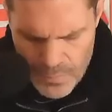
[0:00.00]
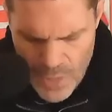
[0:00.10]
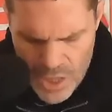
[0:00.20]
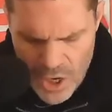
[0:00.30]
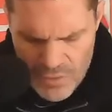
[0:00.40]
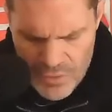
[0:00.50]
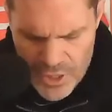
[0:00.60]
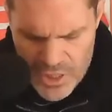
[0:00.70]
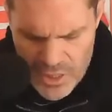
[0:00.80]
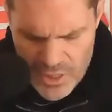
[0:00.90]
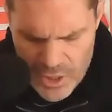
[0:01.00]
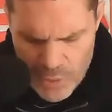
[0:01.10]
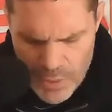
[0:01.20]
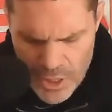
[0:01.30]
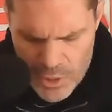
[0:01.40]
Mark Irvin has said that
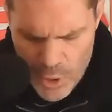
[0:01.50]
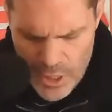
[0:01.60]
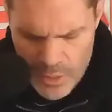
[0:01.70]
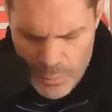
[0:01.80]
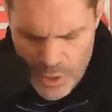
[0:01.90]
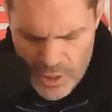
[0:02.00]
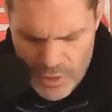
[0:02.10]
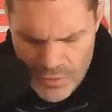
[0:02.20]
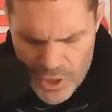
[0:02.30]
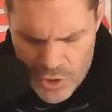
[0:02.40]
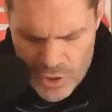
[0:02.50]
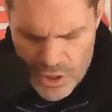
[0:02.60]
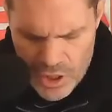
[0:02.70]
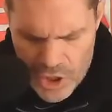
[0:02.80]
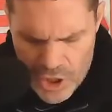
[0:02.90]
Jim gets more input and advice on the
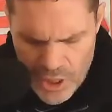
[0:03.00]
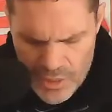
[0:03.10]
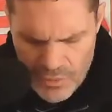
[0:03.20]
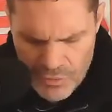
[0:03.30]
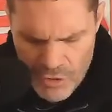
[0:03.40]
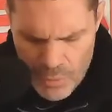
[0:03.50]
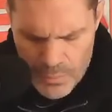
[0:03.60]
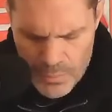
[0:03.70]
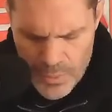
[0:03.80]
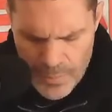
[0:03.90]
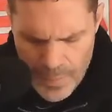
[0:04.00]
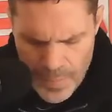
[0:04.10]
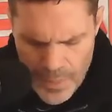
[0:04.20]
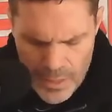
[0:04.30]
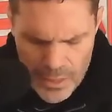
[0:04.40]
touchline from
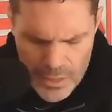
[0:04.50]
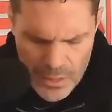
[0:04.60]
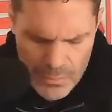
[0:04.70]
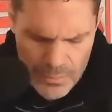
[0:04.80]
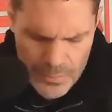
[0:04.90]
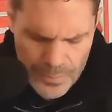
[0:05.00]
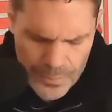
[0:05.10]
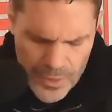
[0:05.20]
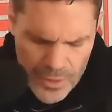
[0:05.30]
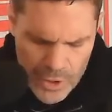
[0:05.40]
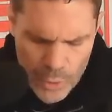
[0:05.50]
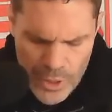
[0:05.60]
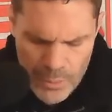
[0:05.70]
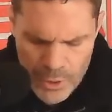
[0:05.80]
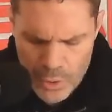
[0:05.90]
the
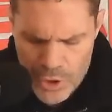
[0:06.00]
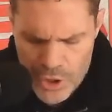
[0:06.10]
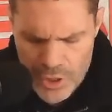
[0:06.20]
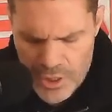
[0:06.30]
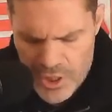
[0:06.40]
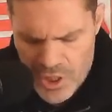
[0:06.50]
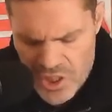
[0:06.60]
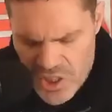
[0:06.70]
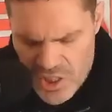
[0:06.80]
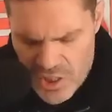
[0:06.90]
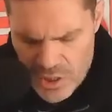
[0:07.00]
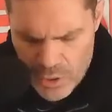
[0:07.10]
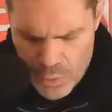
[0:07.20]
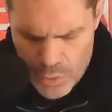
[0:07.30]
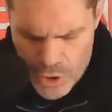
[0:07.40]
goalkeeping coach than he does as
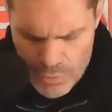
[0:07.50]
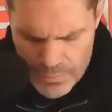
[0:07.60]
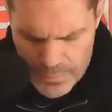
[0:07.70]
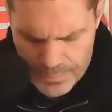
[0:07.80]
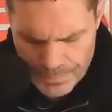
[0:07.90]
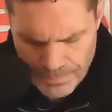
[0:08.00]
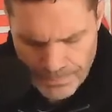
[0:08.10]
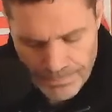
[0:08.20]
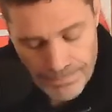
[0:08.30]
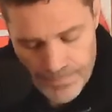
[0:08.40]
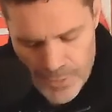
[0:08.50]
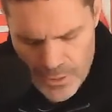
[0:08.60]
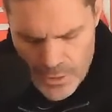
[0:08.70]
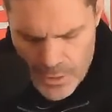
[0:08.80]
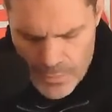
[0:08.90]
assistant coach. He
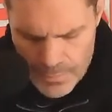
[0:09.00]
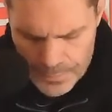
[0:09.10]
does.